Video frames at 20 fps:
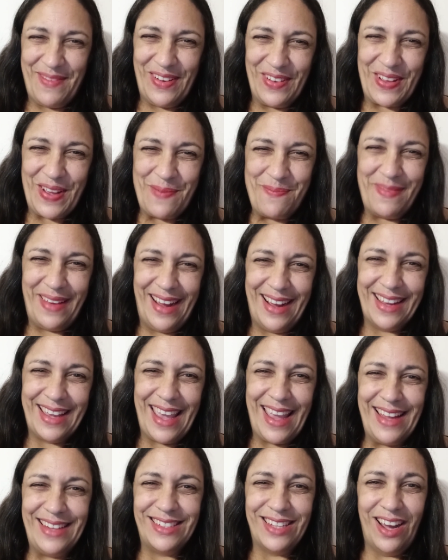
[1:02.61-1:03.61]
I'll come back
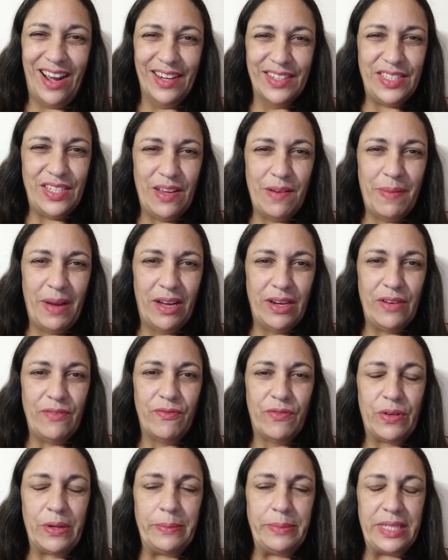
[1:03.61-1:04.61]
and talk to you about
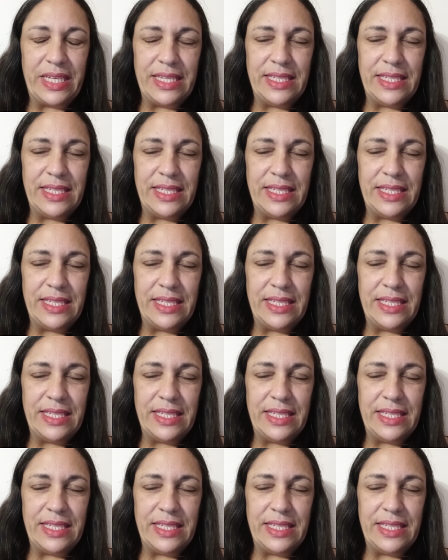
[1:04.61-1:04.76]
informed